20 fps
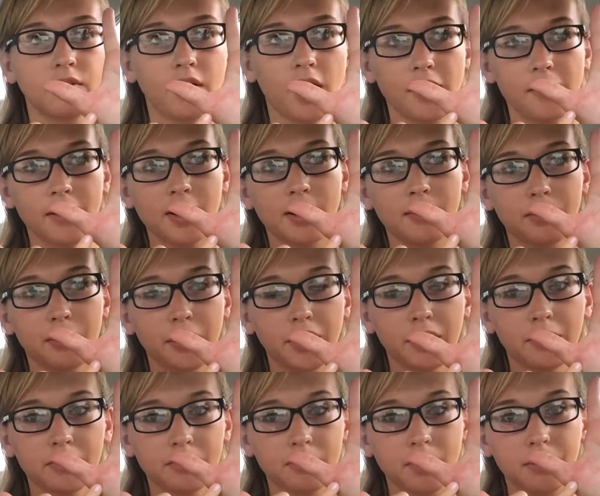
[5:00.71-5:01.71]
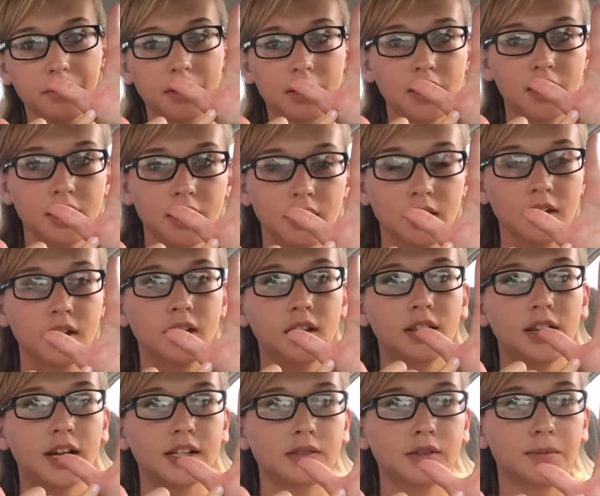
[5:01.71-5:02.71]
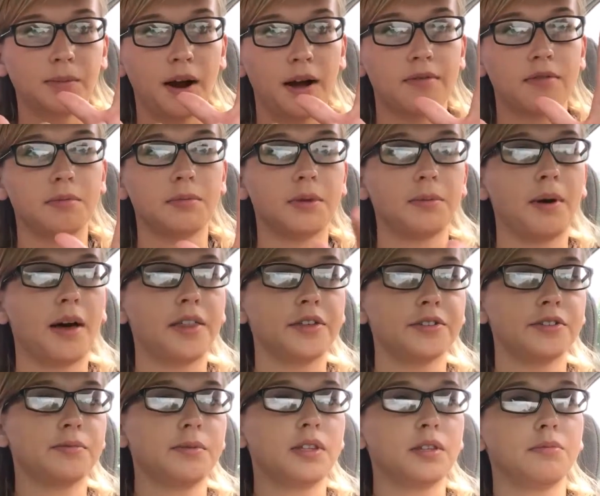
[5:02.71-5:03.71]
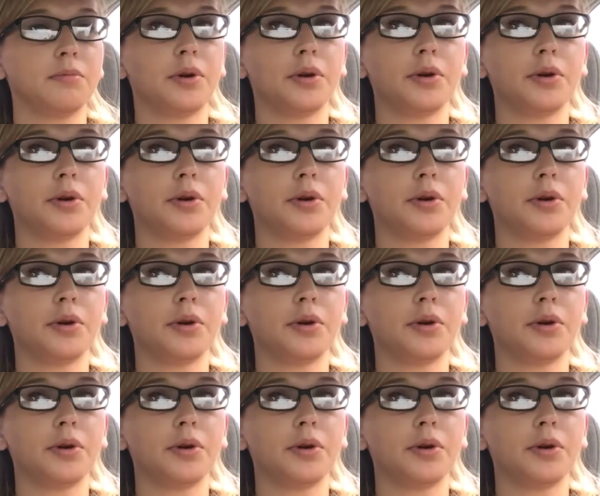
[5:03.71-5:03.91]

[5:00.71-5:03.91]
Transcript: right where I'm pointing with my pinky. That's what probably bothers me the